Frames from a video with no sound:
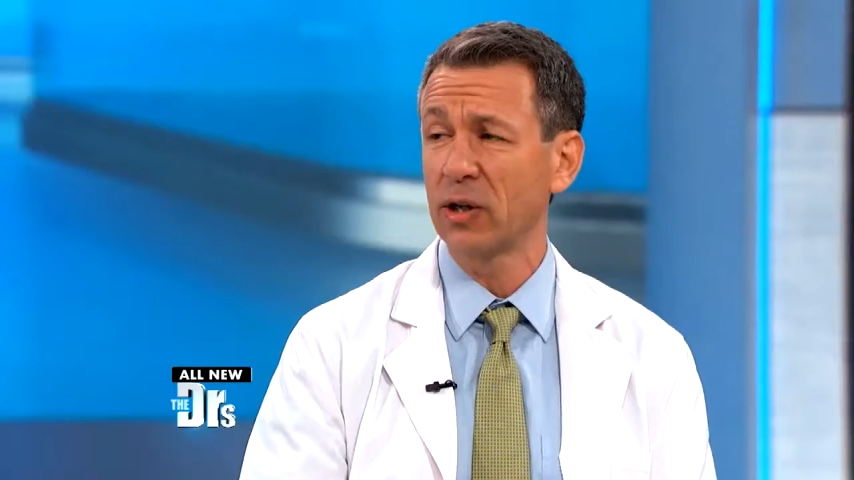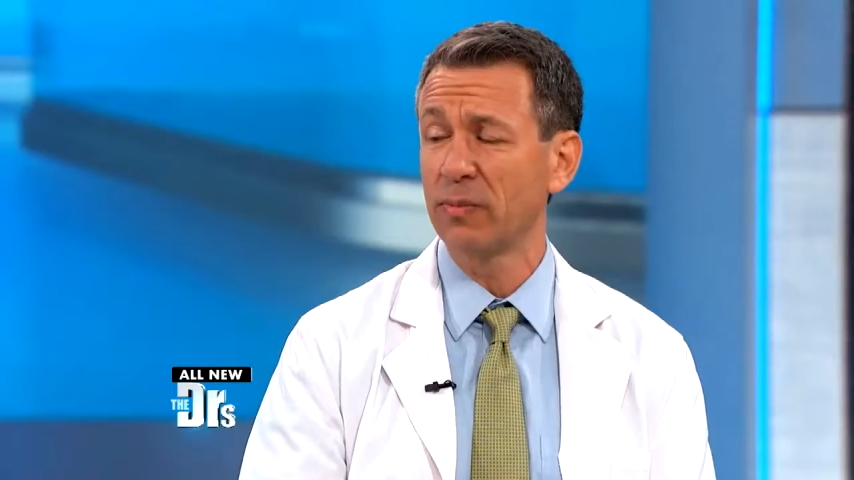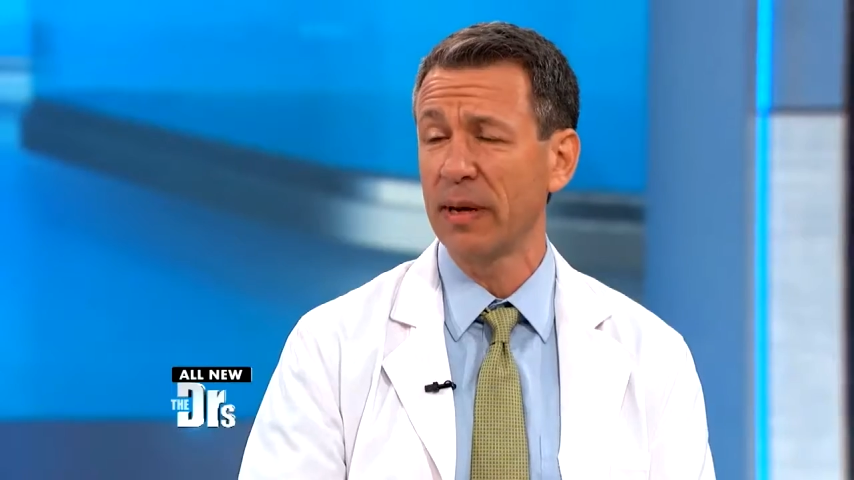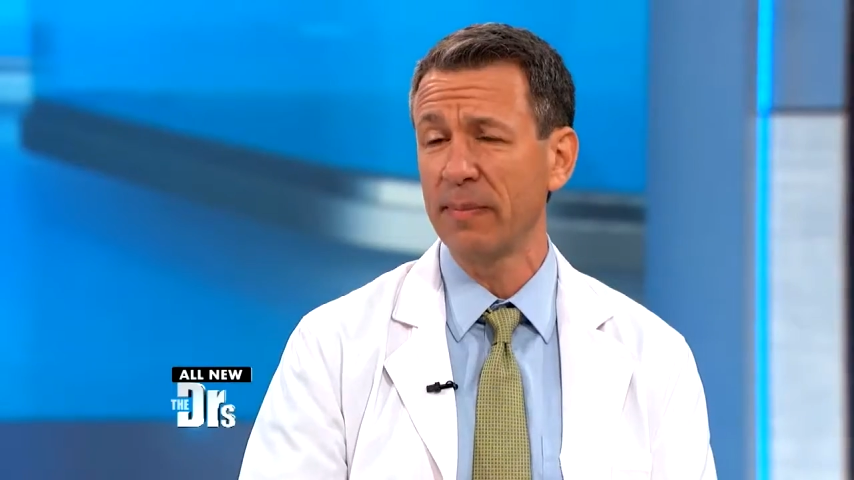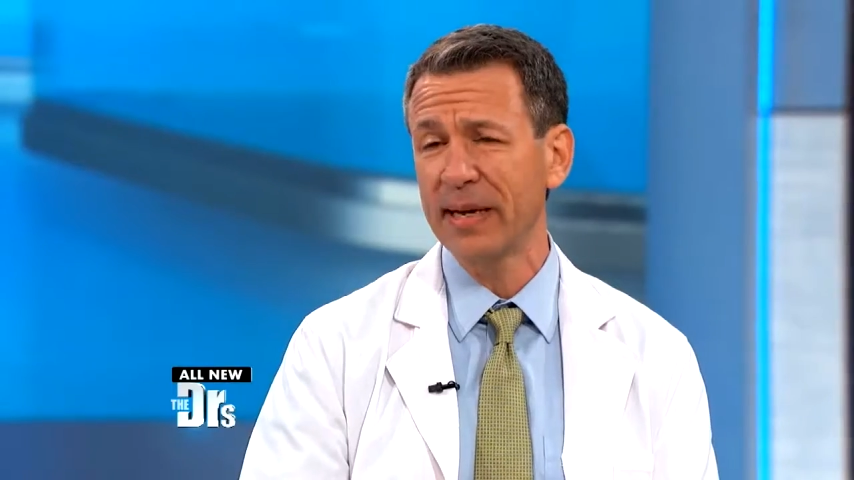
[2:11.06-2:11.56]
to
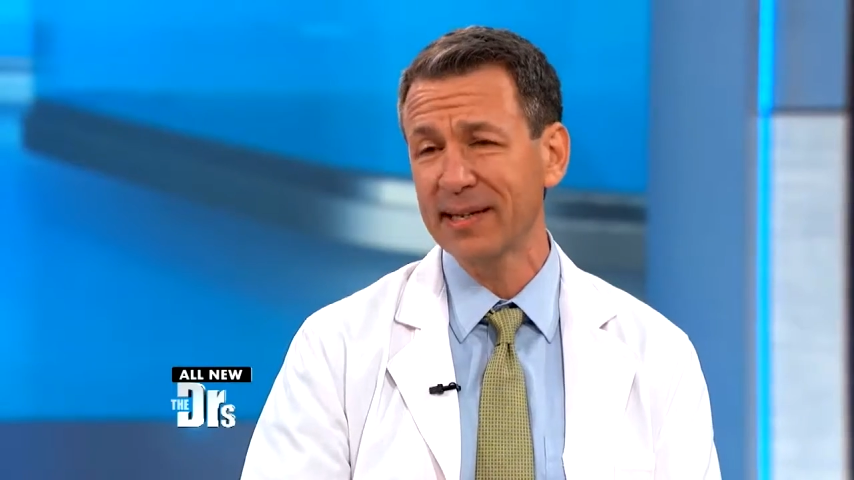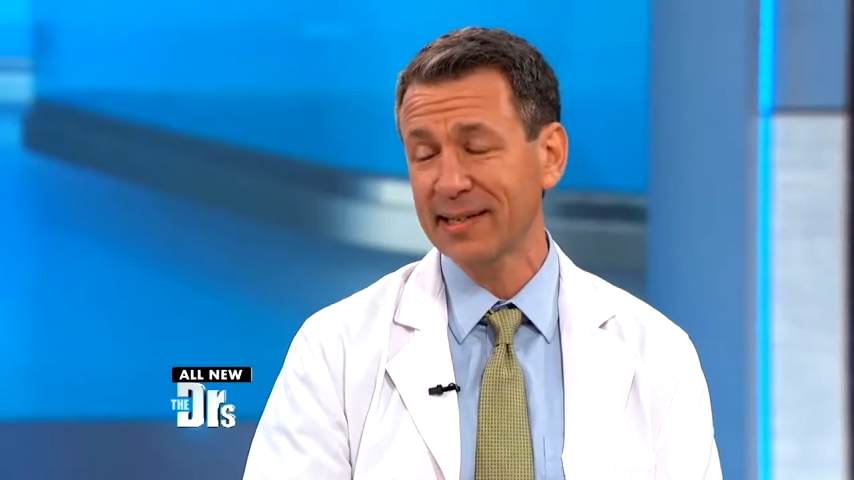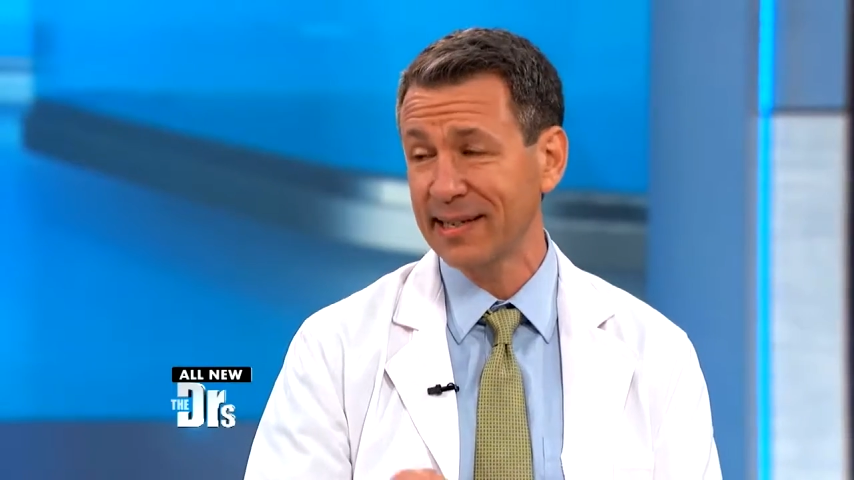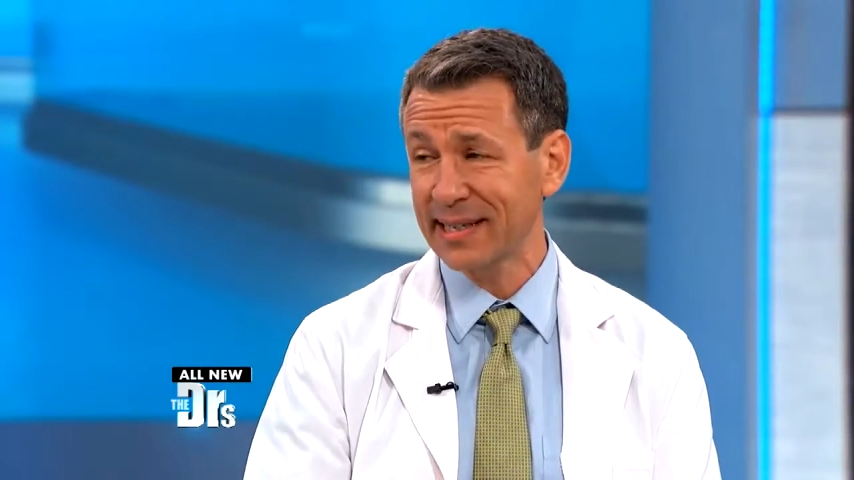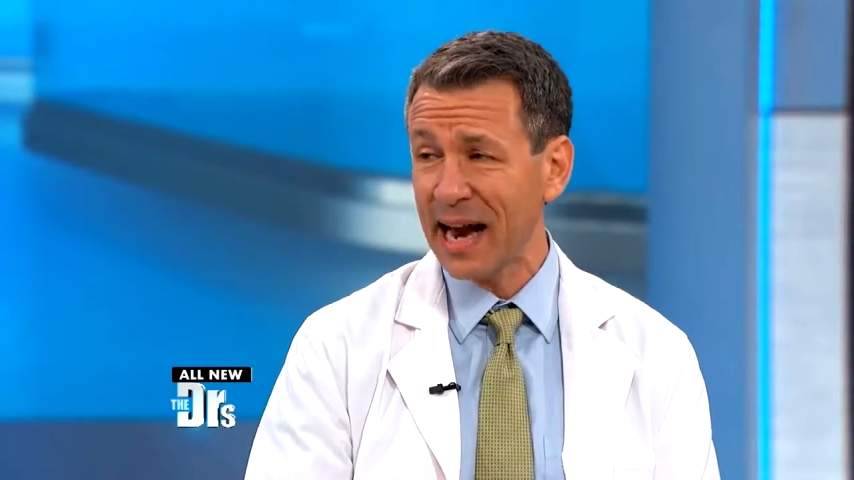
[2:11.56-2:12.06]
be, because
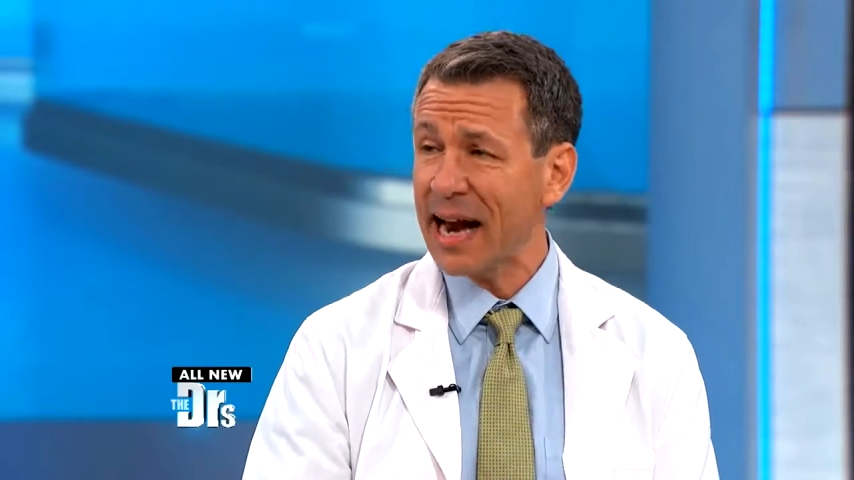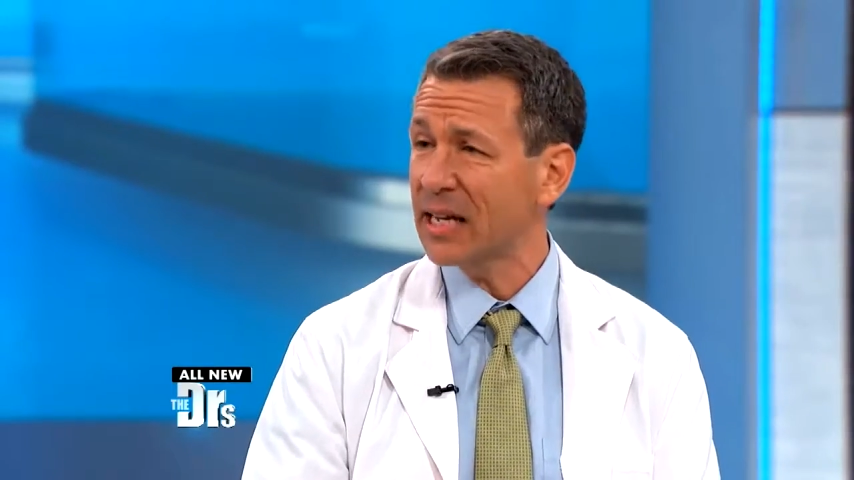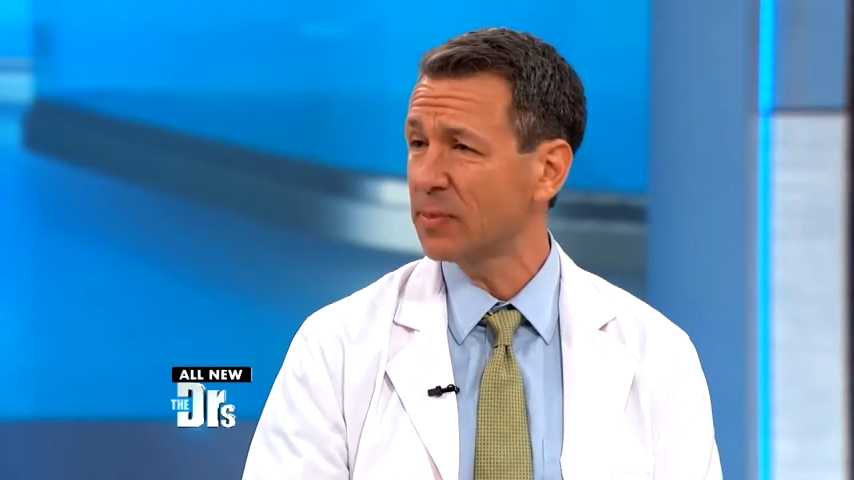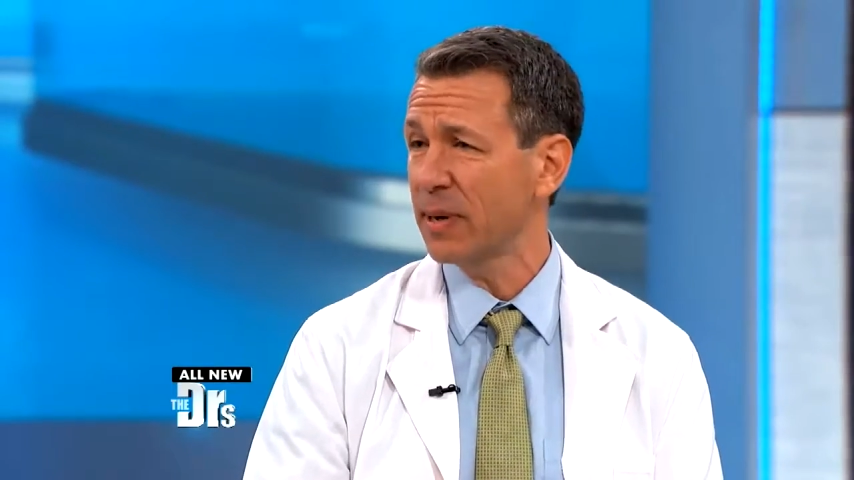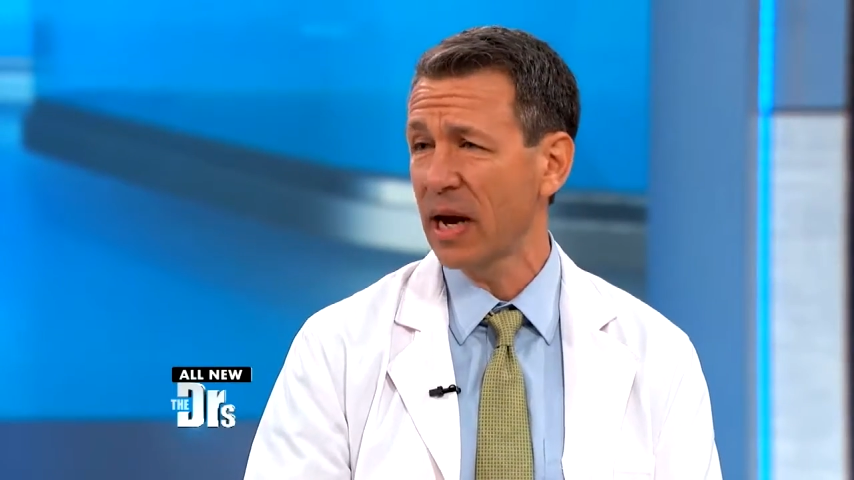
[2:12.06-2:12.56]
the
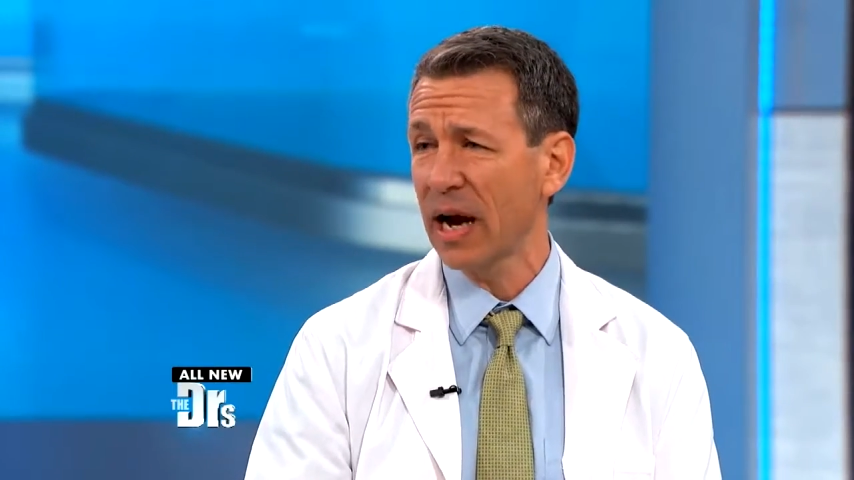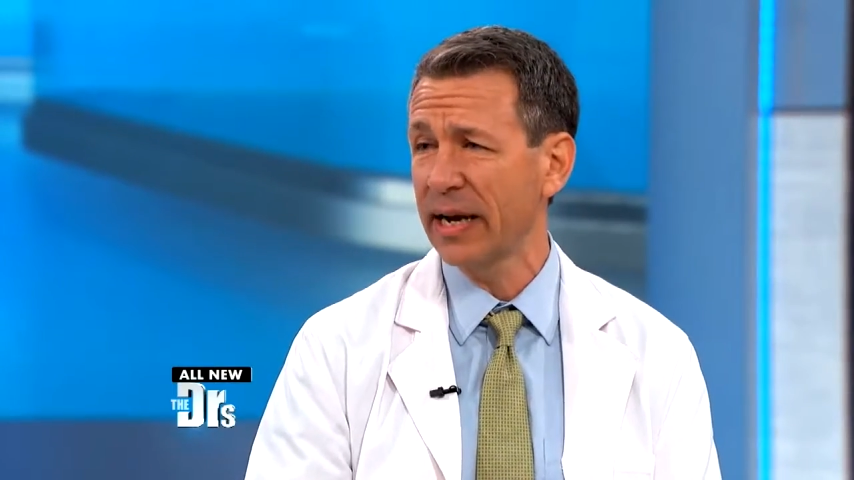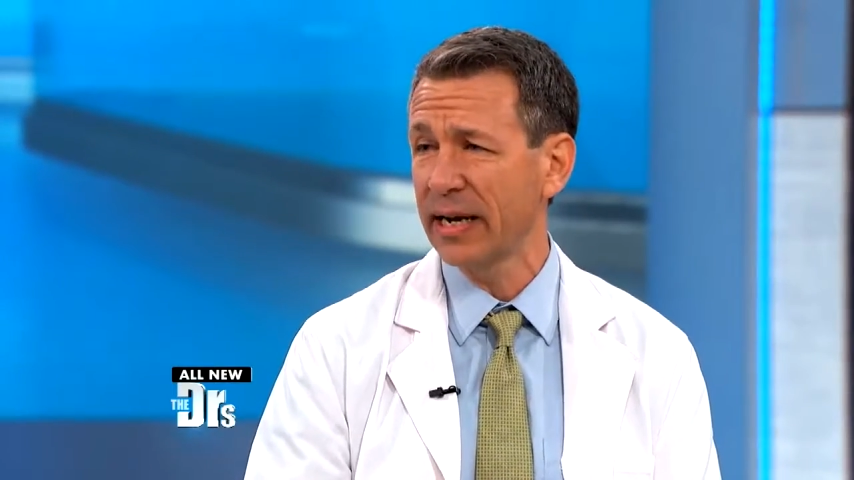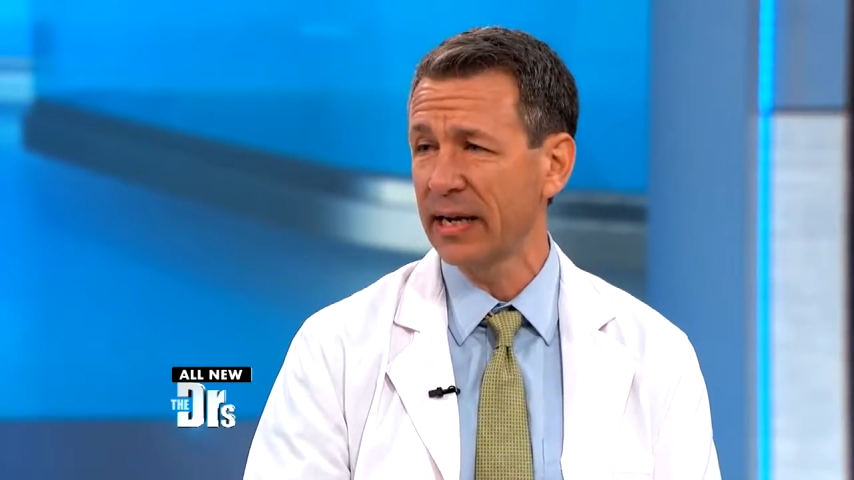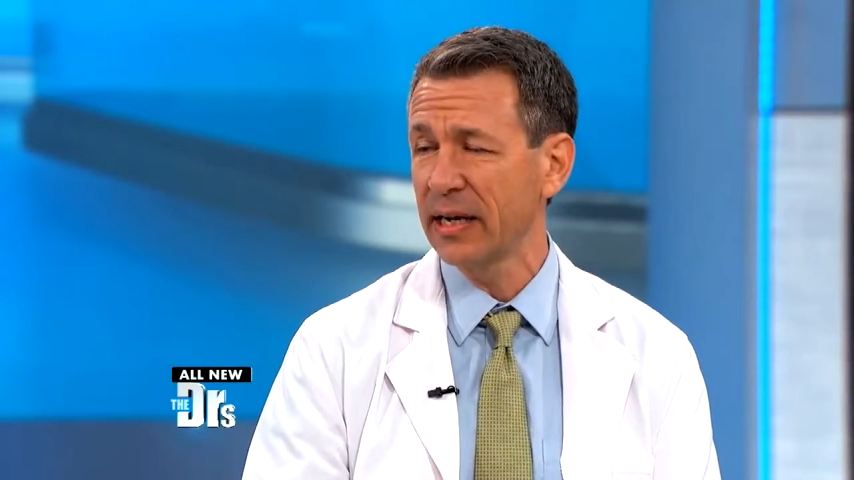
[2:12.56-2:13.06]
science
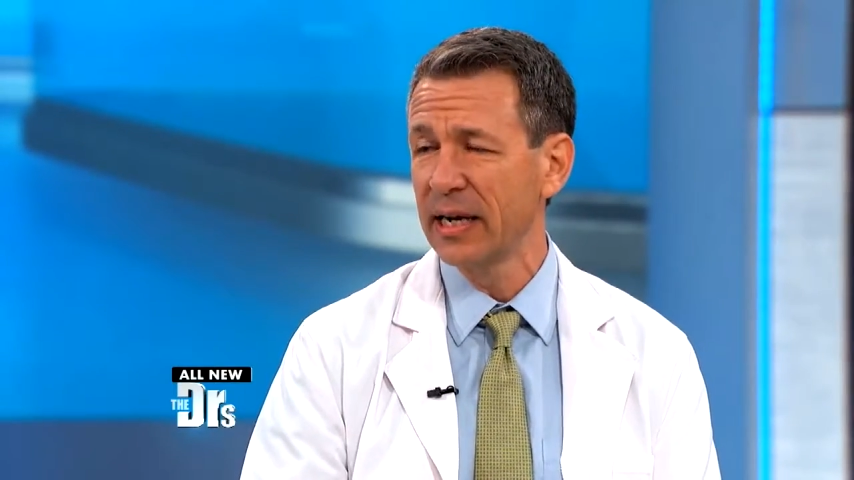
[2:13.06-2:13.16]
behind it